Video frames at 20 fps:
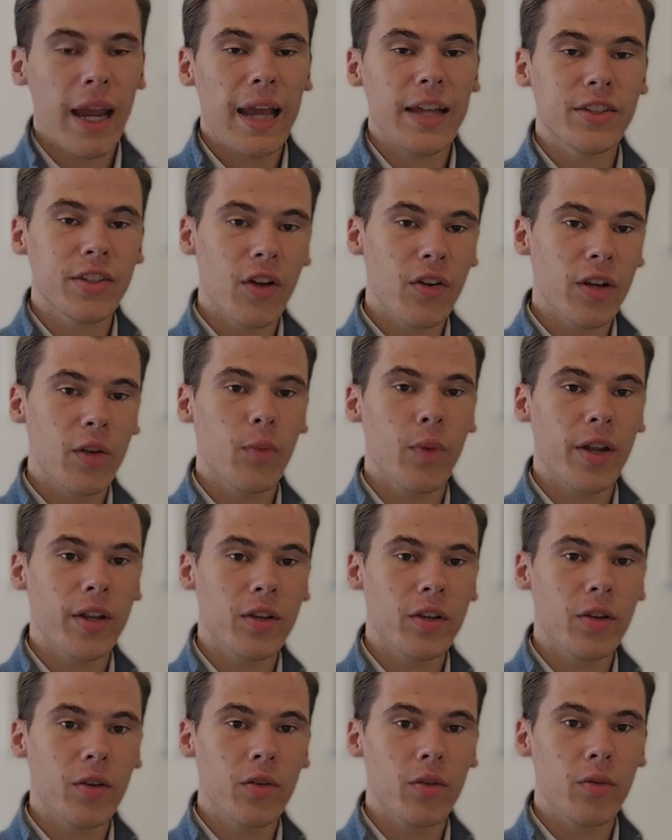It's only
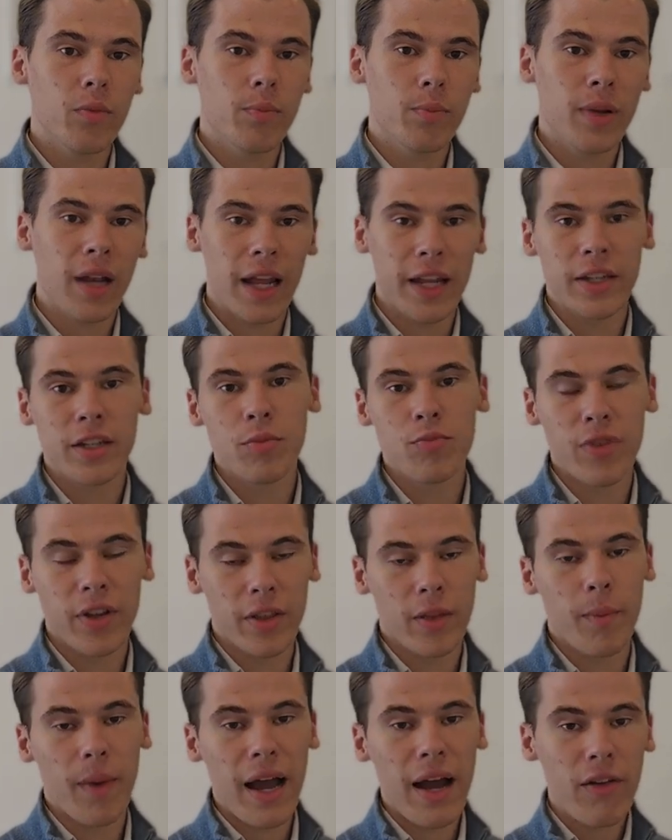when you plan to
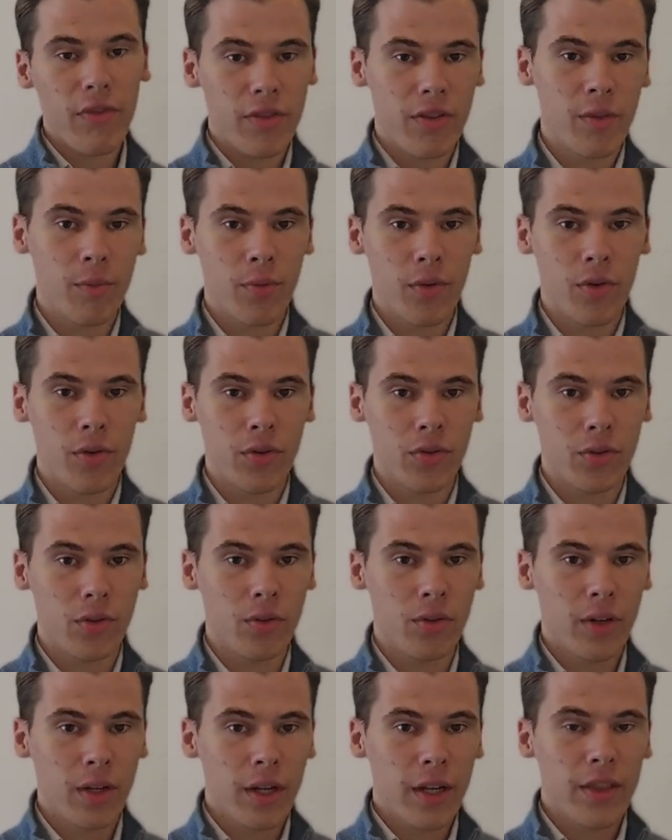bring them out of the
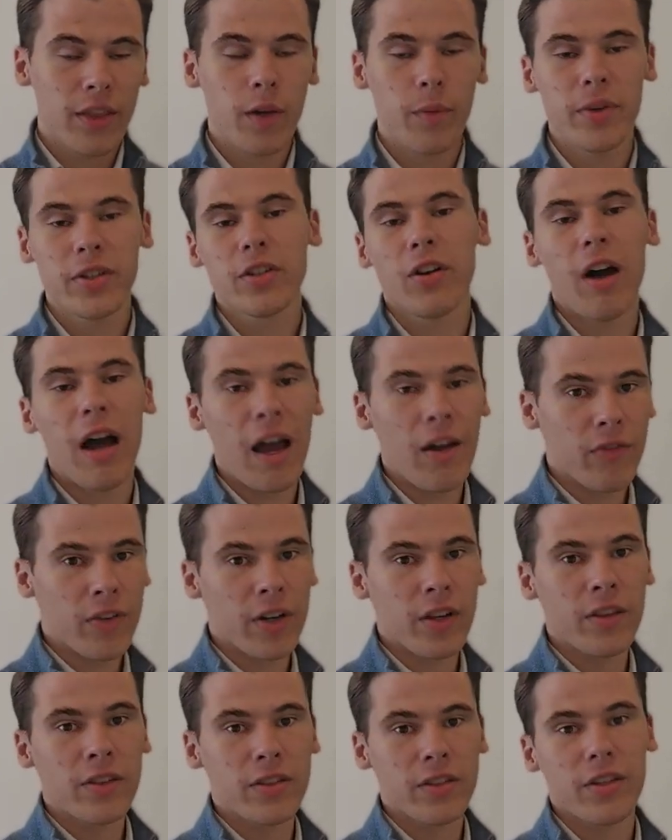portal that we start
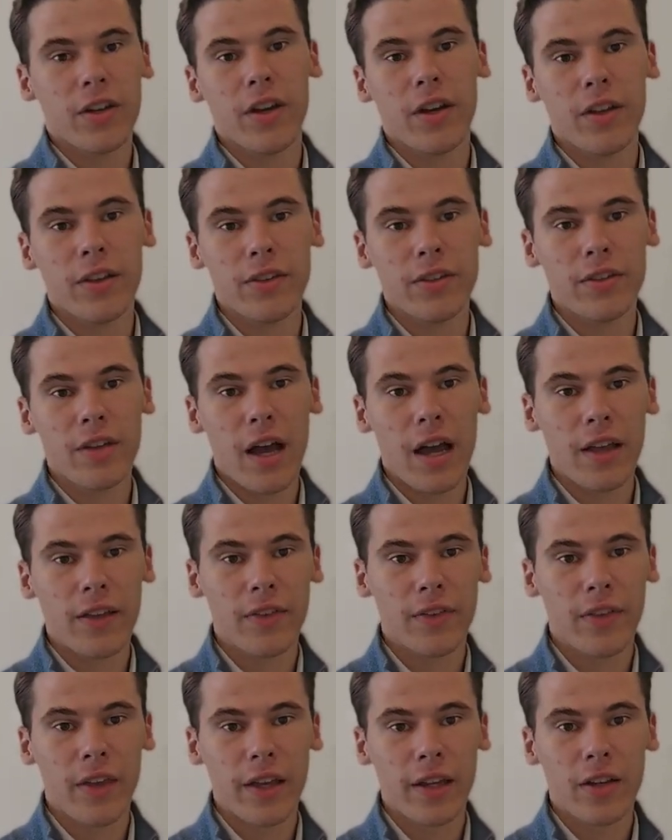having concerns,
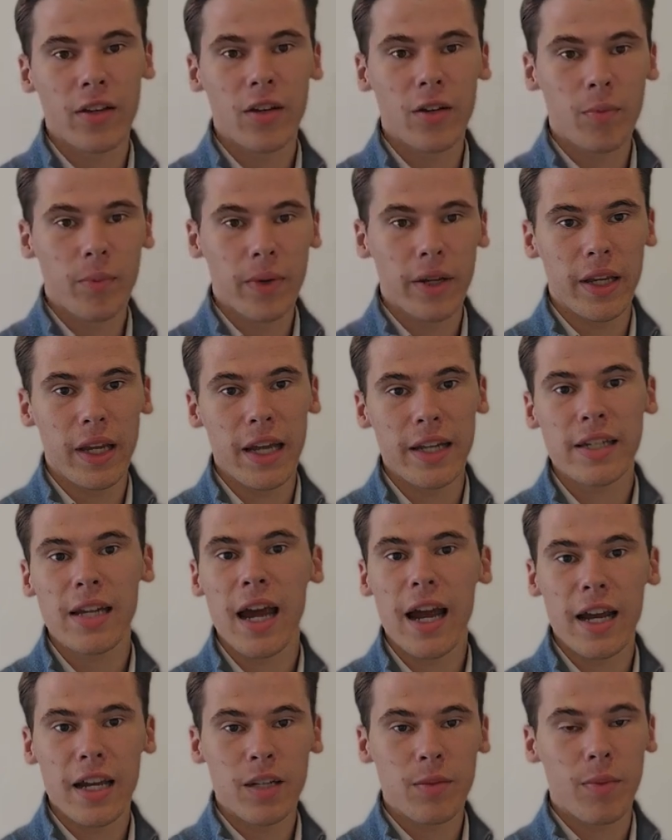as they could be
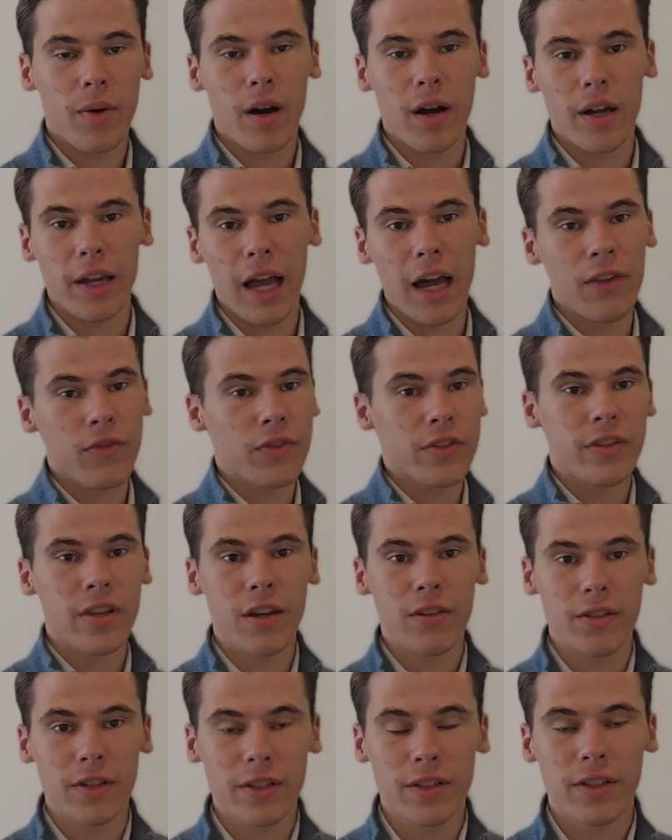attacked by
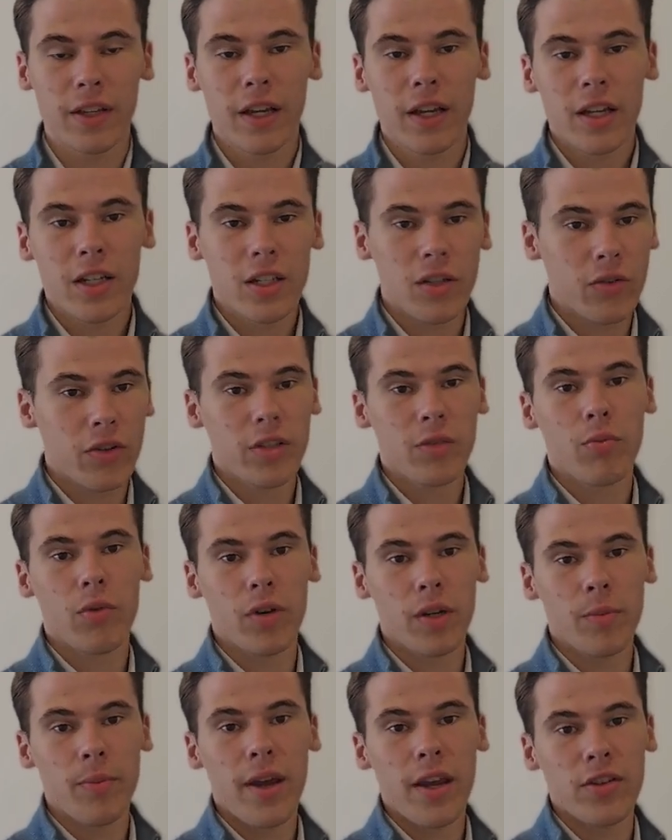adversaries to
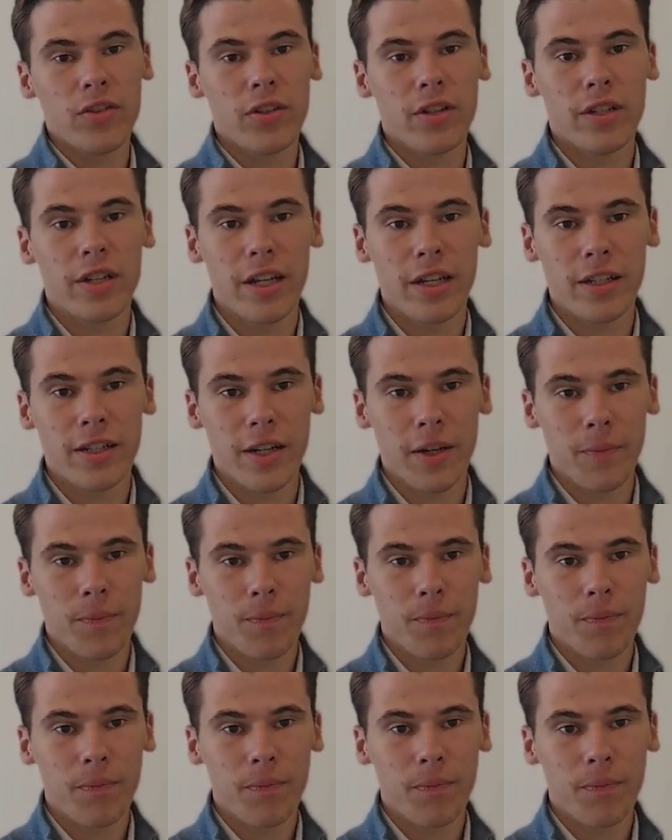exploit patient data.